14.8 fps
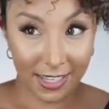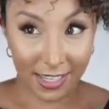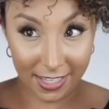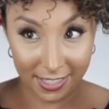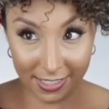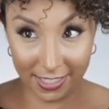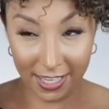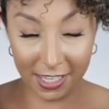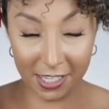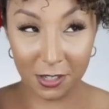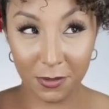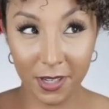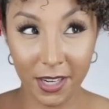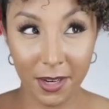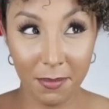
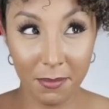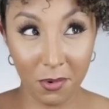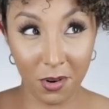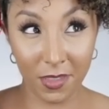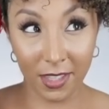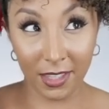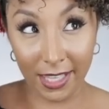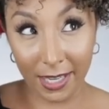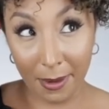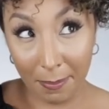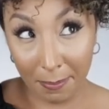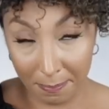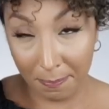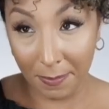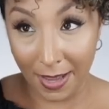accessory more than like a
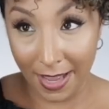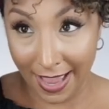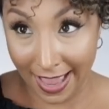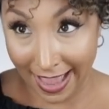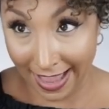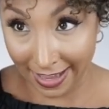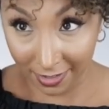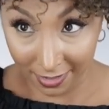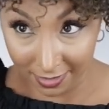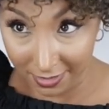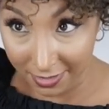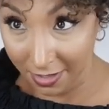hat on